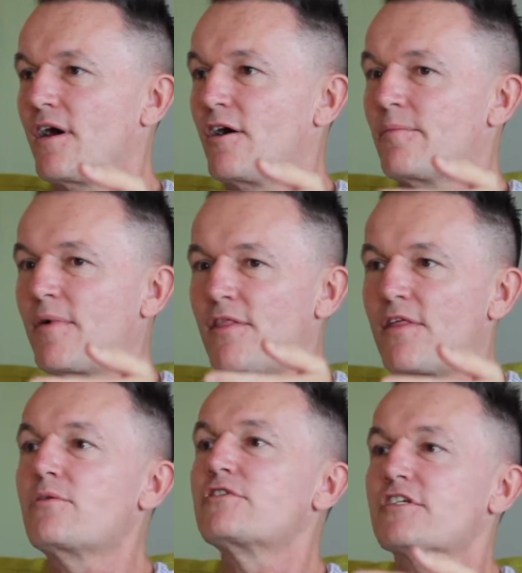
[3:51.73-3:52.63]
um,
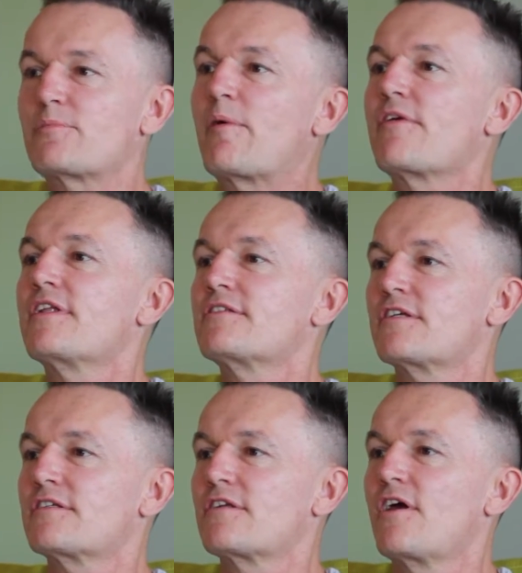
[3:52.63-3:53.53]
those
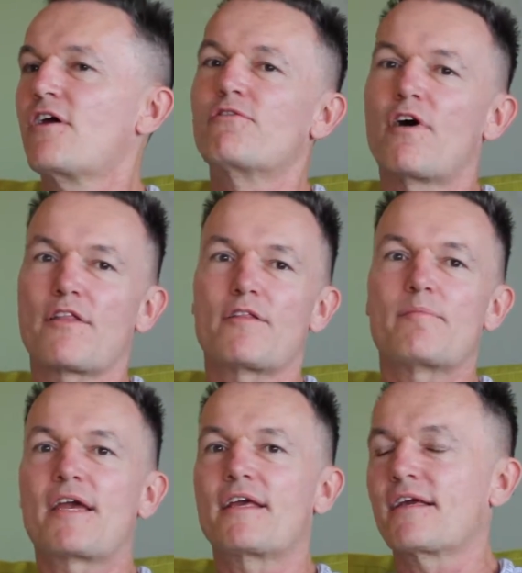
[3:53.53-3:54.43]
experiences
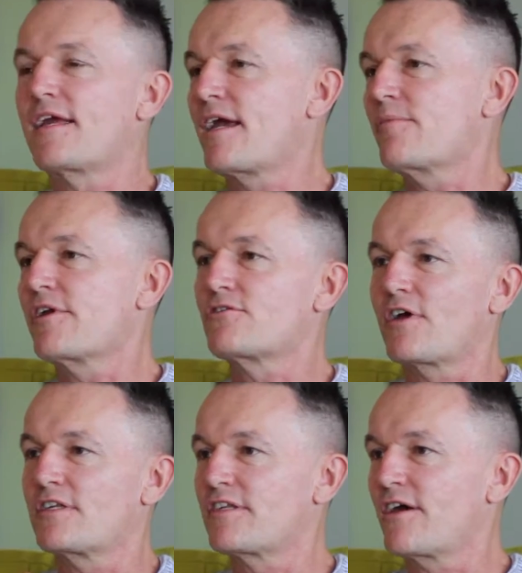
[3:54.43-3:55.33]
rather than make it a game where
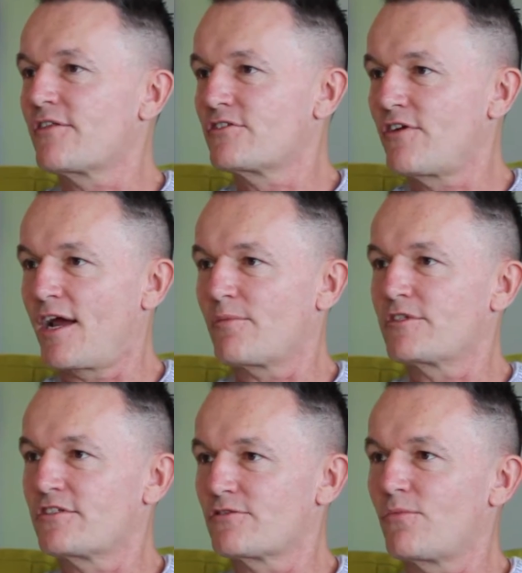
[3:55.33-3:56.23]
you're trying to stay on the
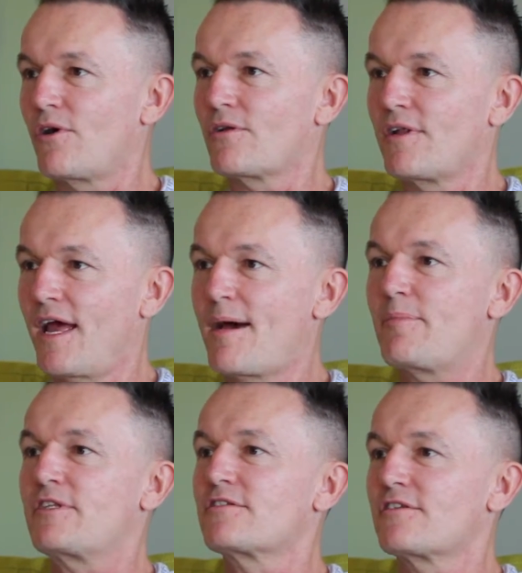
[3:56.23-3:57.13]
track, which is what
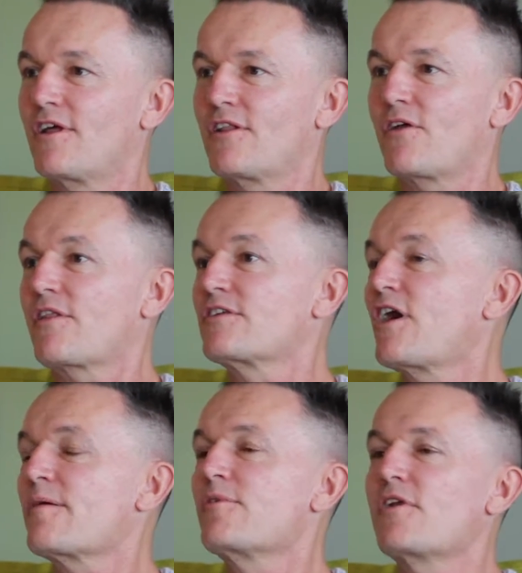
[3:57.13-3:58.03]
happens a lot of
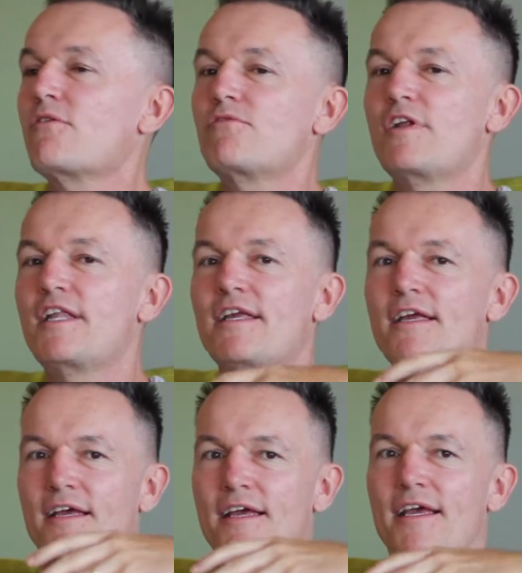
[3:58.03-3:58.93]
the time. You don't
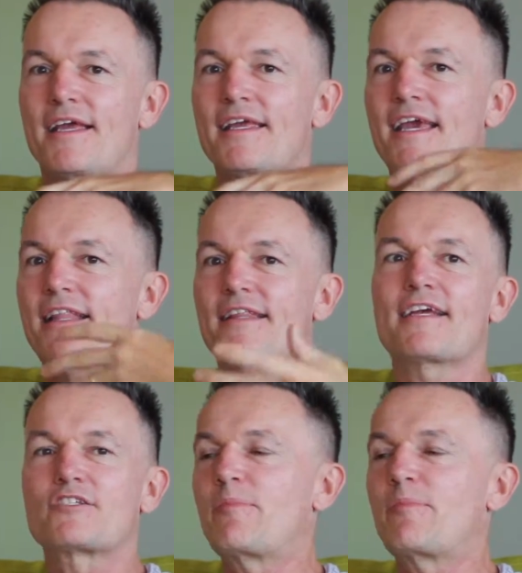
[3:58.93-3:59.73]
really get the